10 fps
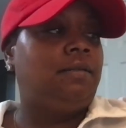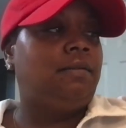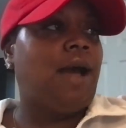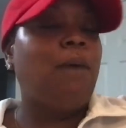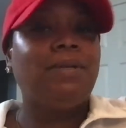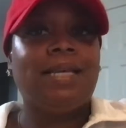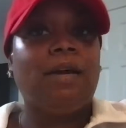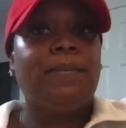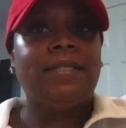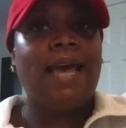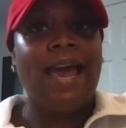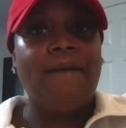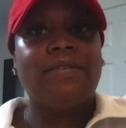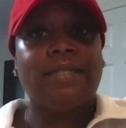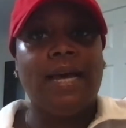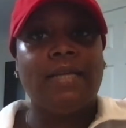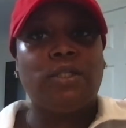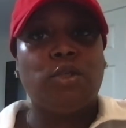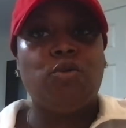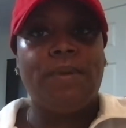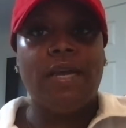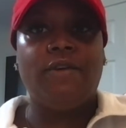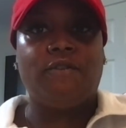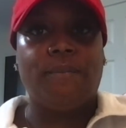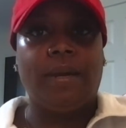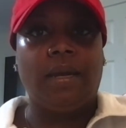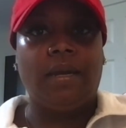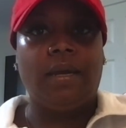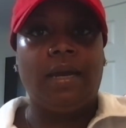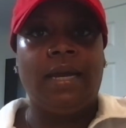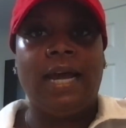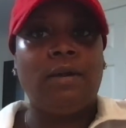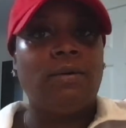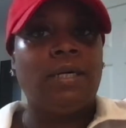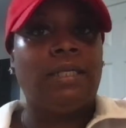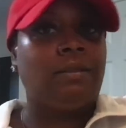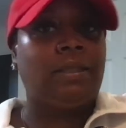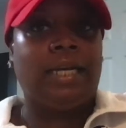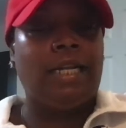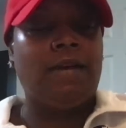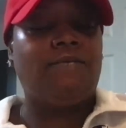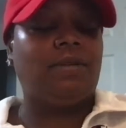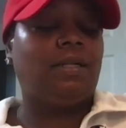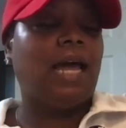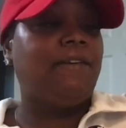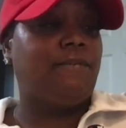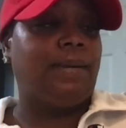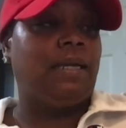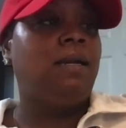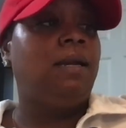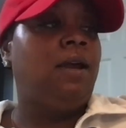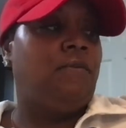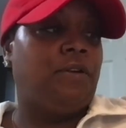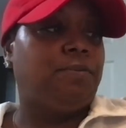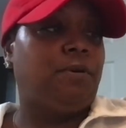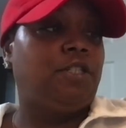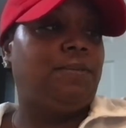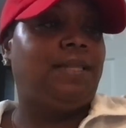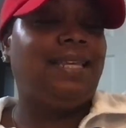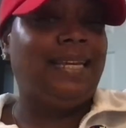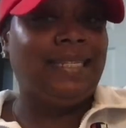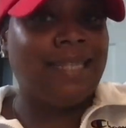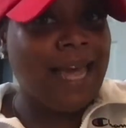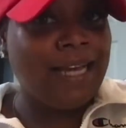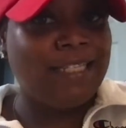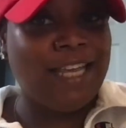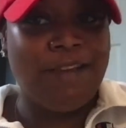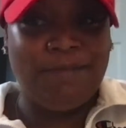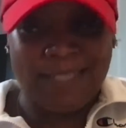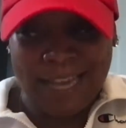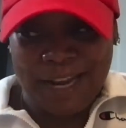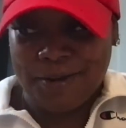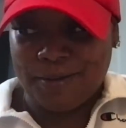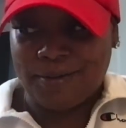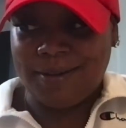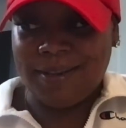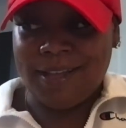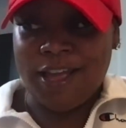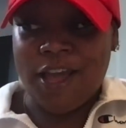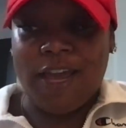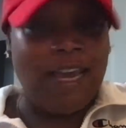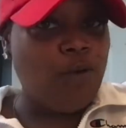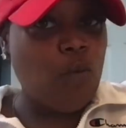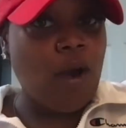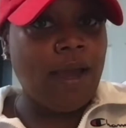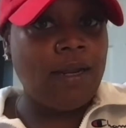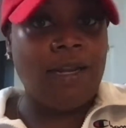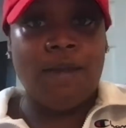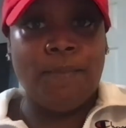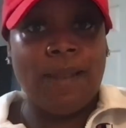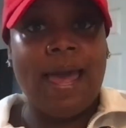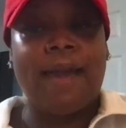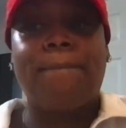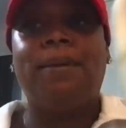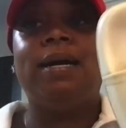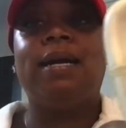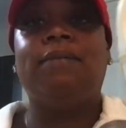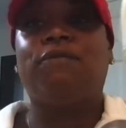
I would say almost a half a size too big for me. And I don't understand that for the life of me. They're supposed to be the exact same sandal in white and in black, but for